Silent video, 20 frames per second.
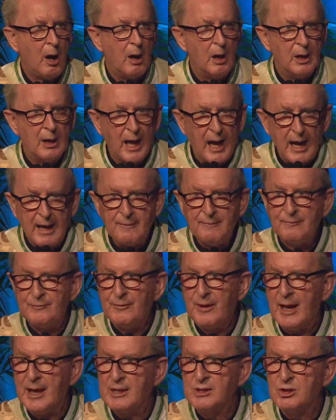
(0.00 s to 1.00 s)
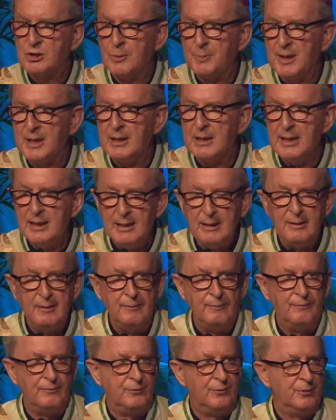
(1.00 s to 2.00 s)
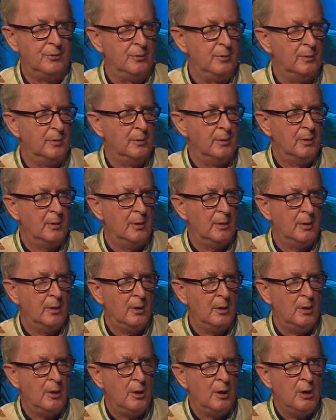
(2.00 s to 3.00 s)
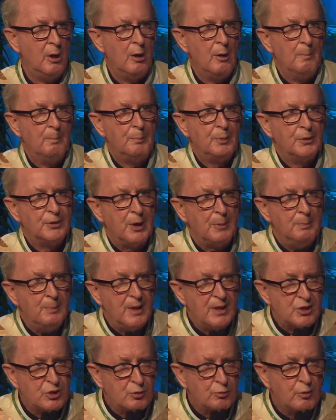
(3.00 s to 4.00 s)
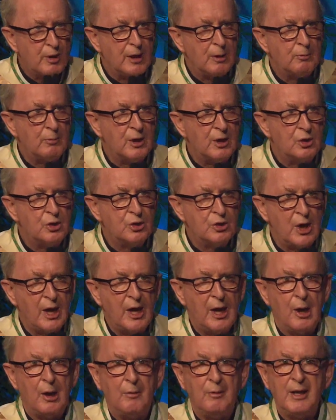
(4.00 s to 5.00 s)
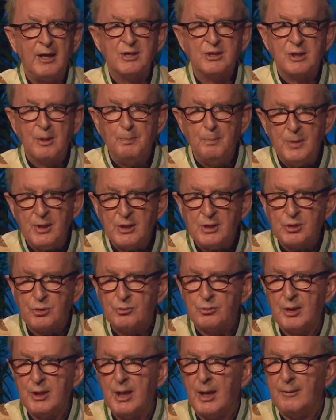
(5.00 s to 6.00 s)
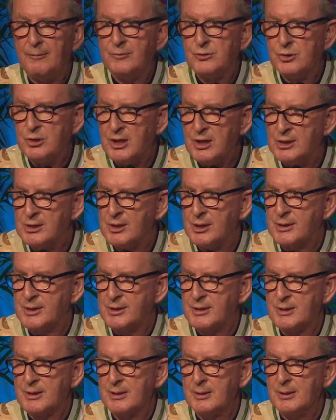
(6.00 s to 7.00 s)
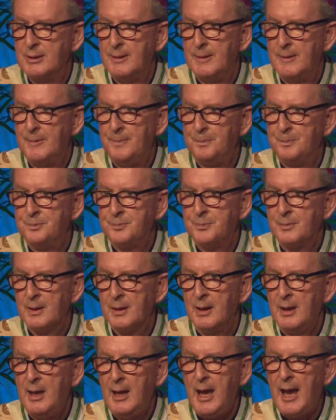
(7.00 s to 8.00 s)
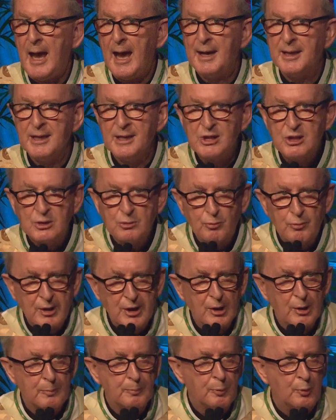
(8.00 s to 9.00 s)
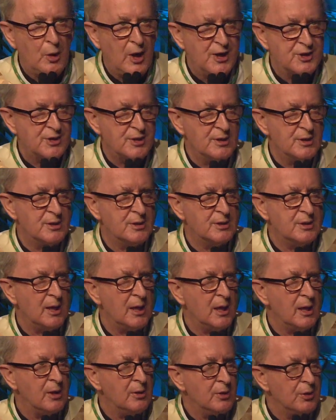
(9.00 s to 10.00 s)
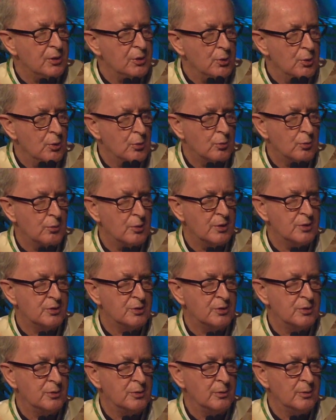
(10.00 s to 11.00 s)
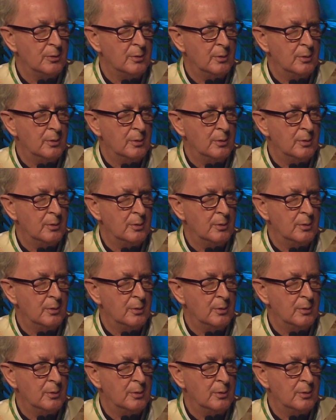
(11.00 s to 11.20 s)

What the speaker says: Our life has to be lived. But the mystery we share is the mystery of Jesus and his real presence in the Eucharist.